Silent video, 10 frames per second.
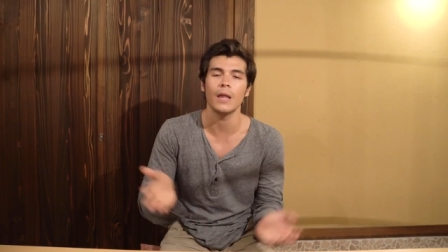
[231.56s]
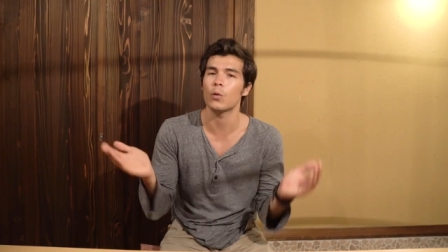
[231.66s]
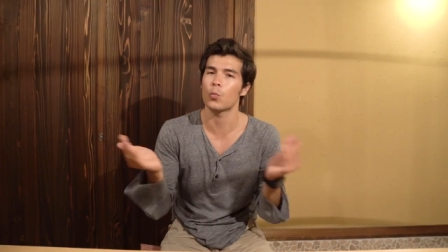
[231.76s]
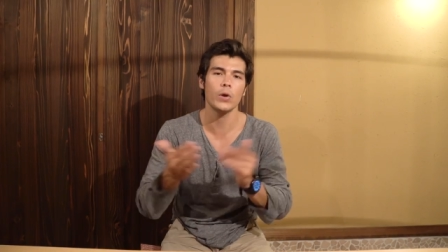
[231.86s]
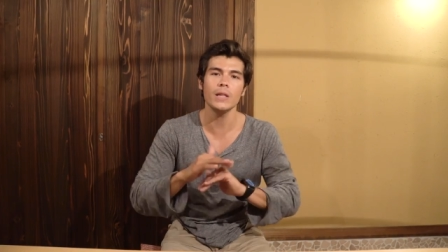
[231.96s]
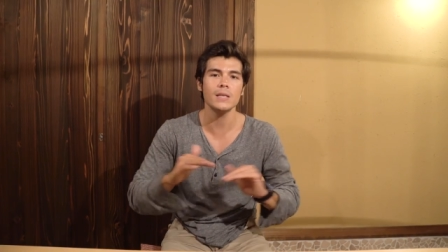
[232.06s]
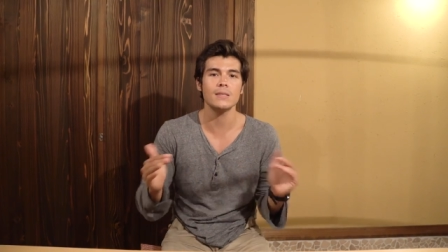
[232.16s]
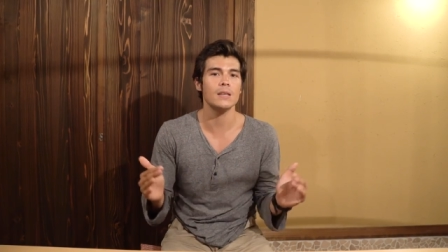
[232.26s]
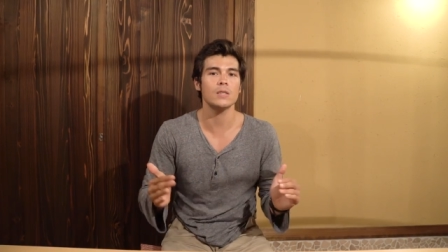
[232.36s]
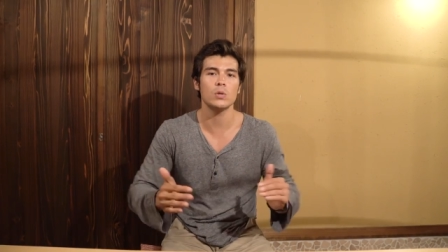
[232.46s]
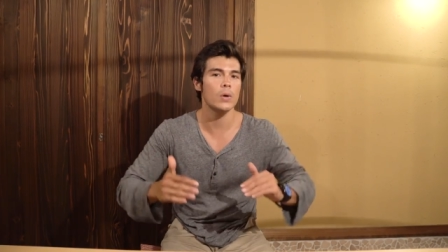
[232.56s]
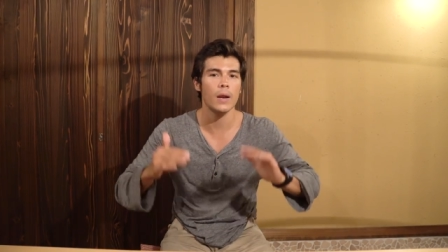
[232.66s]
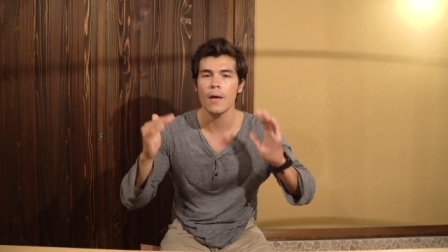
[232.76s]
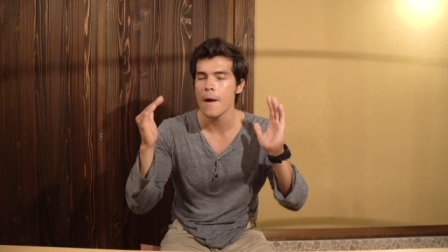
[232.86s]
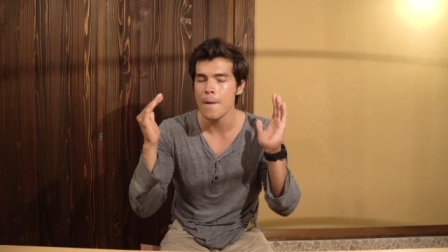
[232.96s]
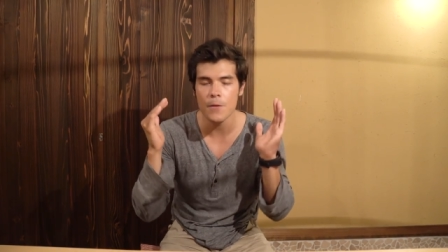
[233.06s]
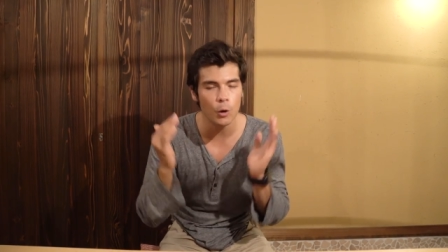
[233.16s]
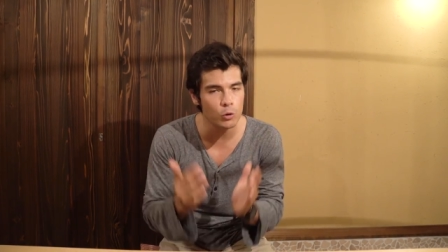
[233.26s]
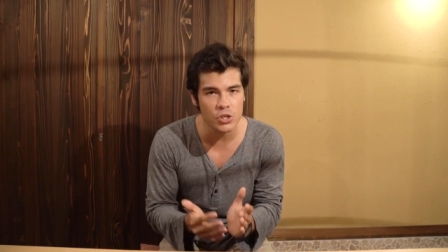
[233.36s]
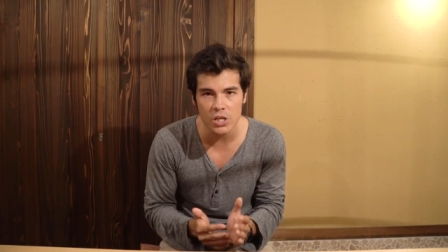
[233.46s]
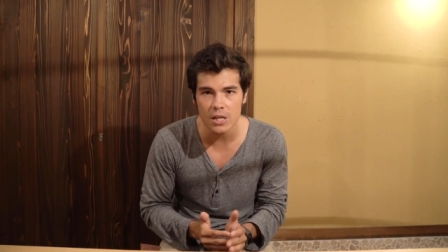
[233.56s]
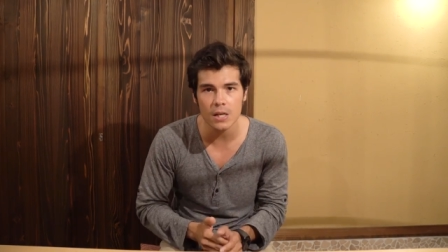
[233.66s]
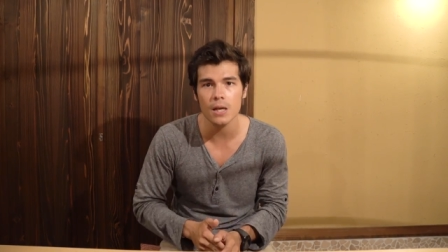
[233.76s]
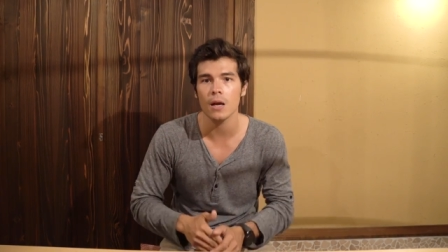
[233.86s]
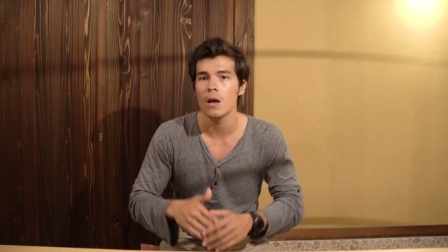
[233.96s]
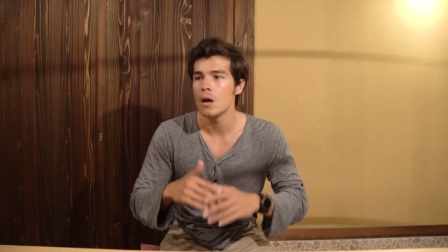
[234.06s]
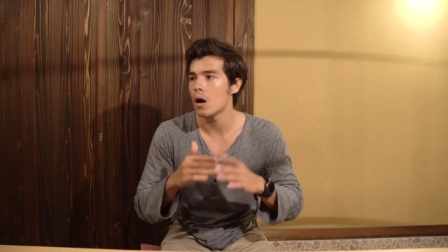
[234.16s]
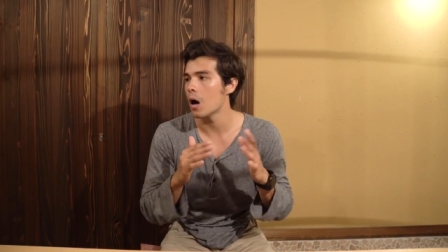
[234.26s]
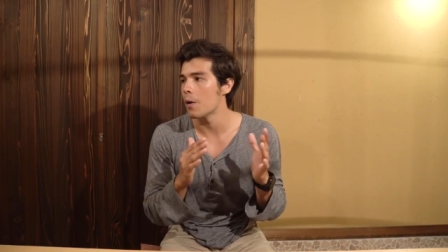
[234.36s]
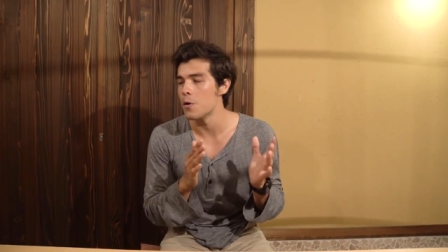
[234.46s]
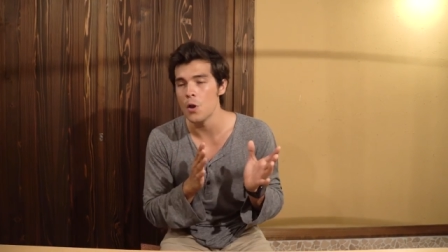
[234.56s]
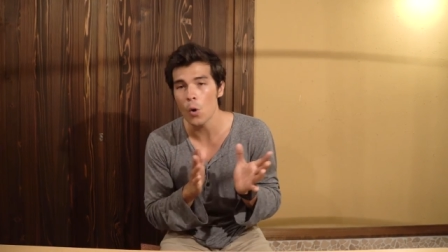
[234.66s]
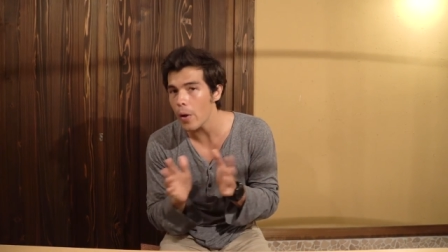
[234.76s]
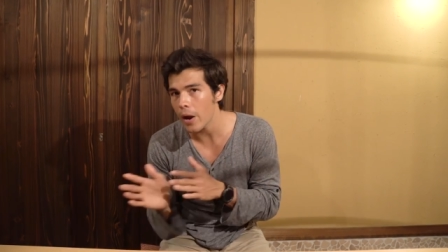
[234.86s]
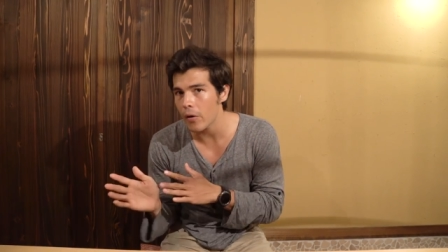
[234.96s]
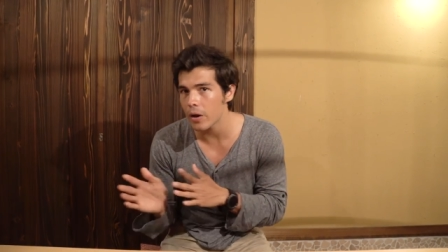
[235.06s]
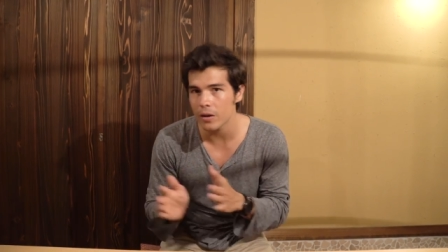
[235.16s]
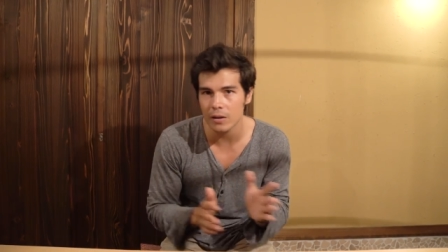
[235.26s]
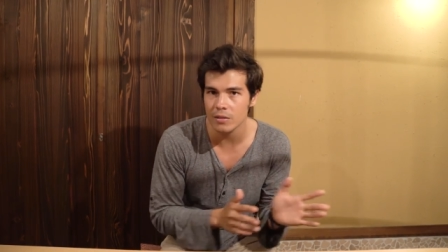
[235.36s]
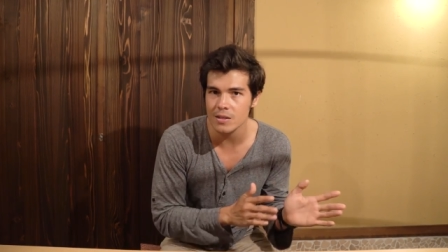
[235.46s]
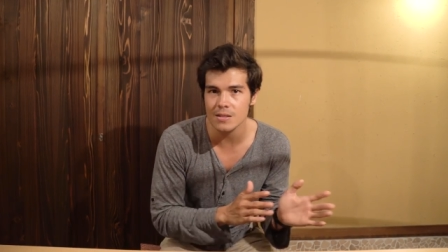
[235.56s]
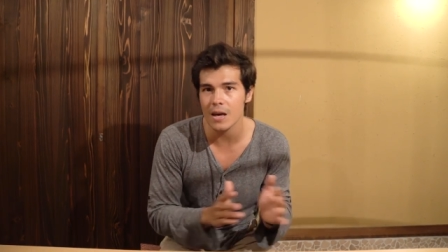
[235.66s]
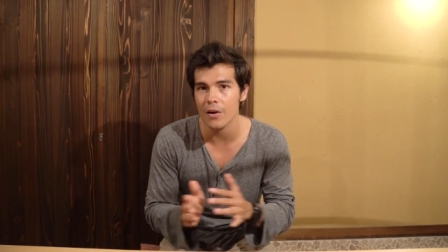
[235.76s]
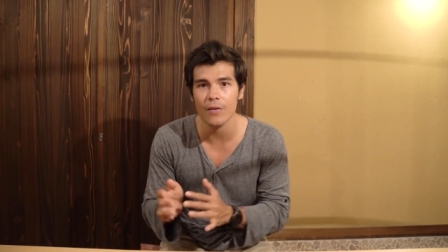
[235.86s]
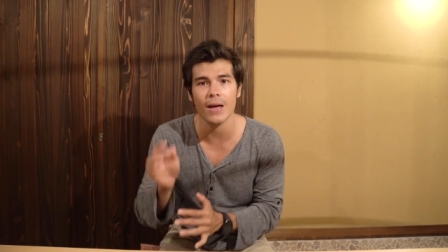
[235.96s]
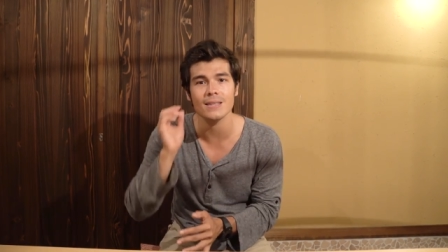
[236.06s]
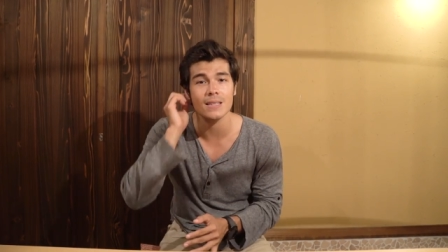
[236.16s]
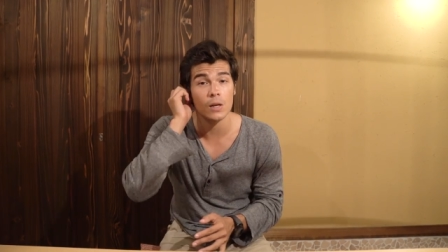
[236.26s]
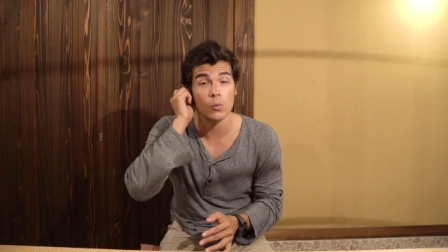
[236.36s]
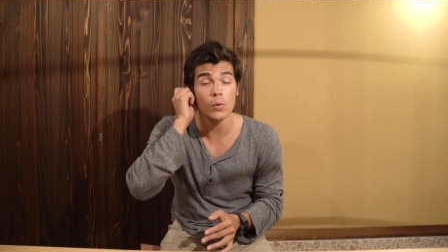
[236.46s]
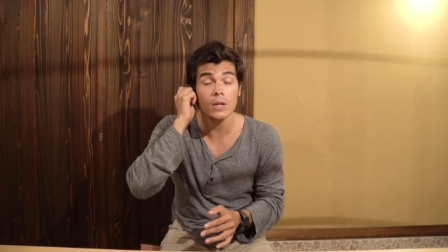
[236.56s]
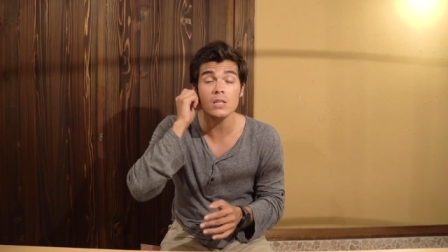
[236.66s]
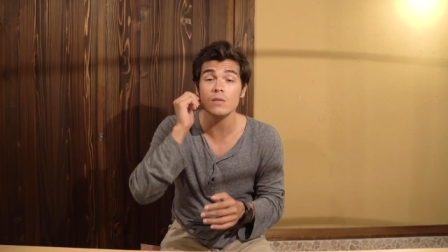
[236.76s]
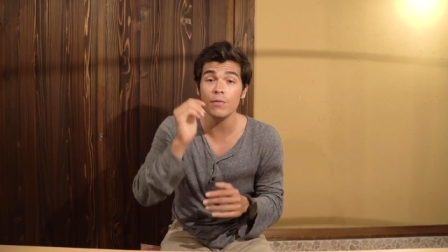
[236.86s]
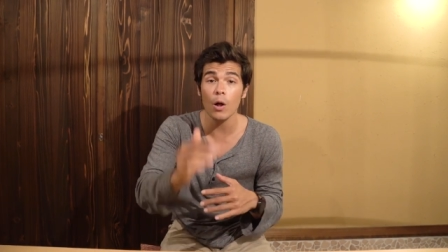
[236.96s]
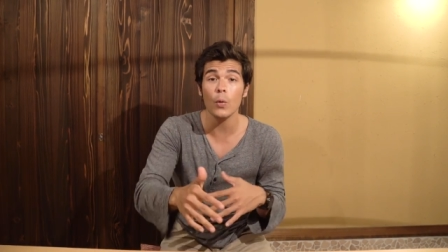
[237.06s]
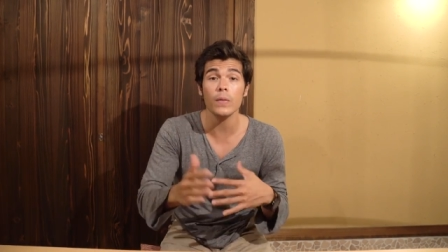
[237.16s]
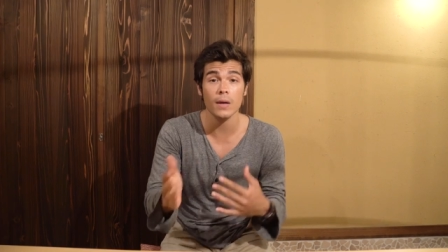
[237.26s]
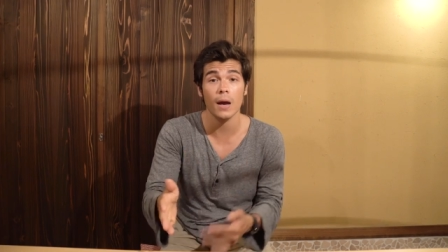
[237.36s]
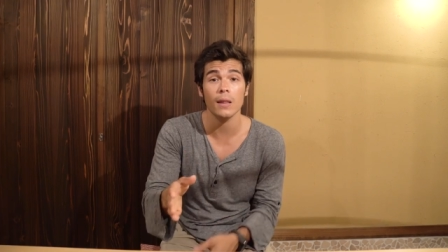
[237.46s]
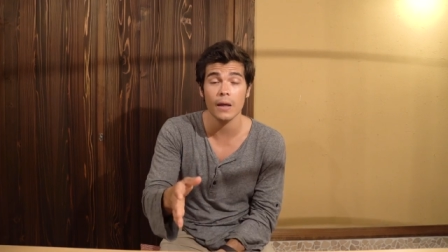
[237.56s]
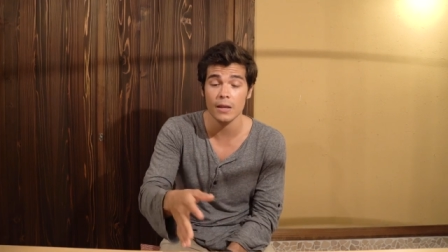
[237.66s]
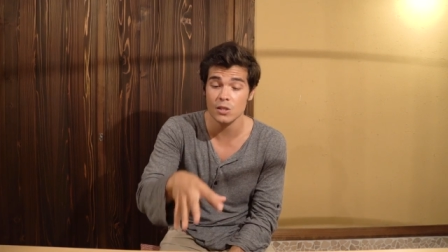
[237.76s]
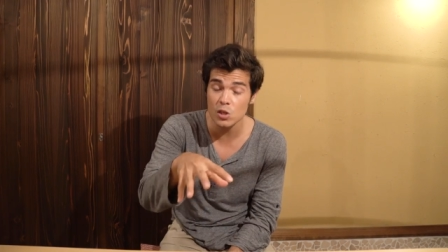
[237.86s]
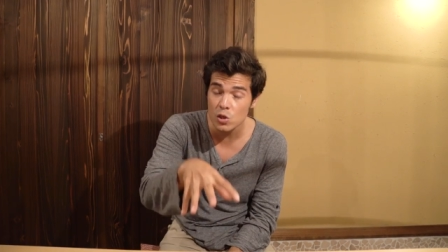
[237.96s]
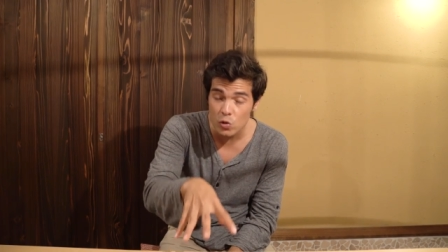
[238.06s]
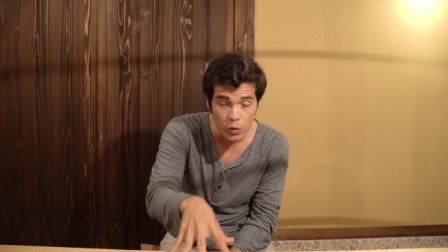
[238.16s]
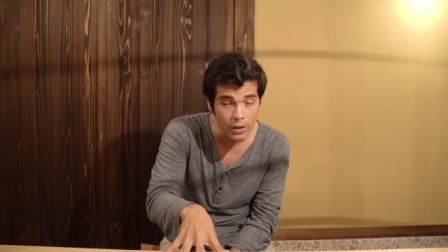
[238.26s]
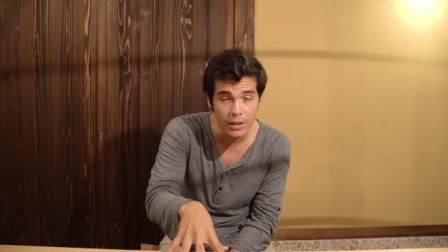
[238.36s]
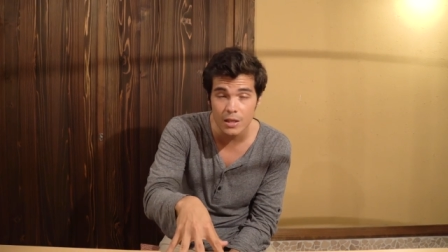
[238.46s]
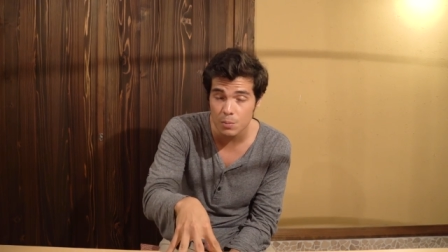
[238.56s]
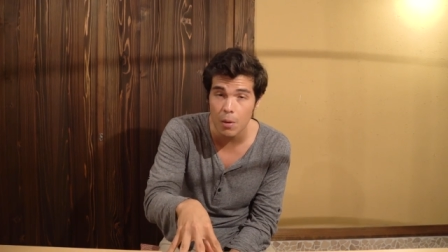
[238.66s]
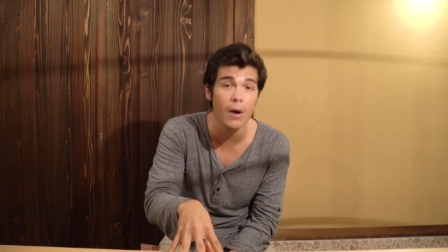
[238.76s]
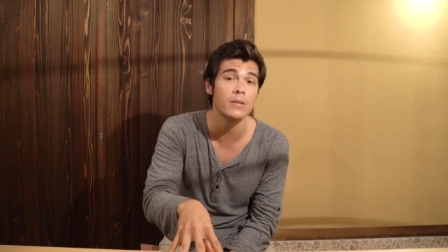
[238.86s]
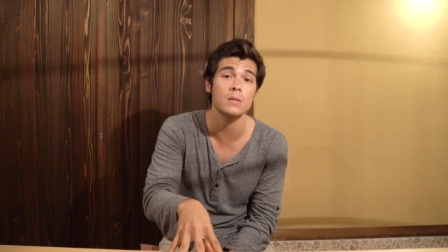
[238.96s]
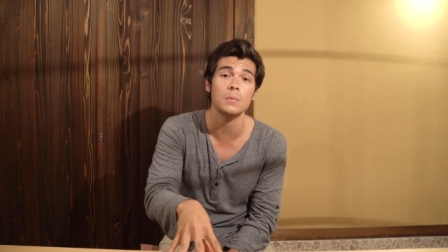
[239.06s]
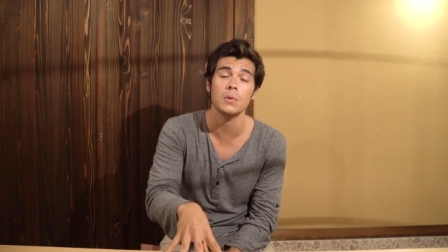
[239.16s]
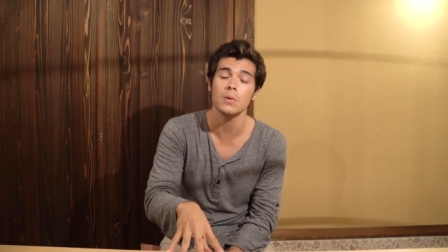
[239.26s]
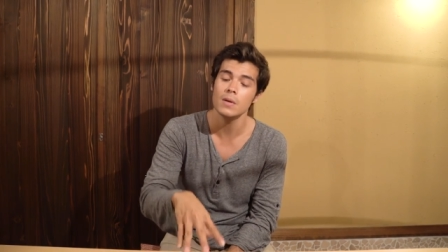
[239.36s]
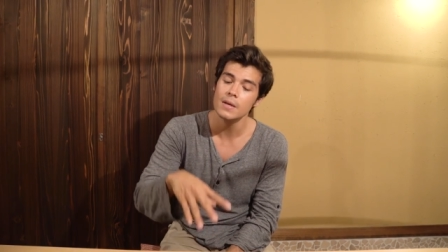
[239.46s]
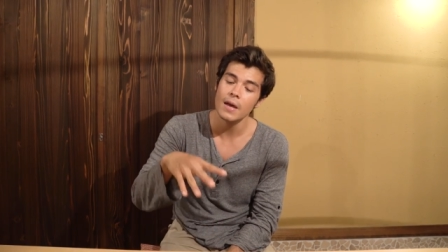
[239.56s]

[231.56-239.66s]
like really stick to it, no cheating, uh, no erring this side or that side, really just following the guidelines strictly as possible,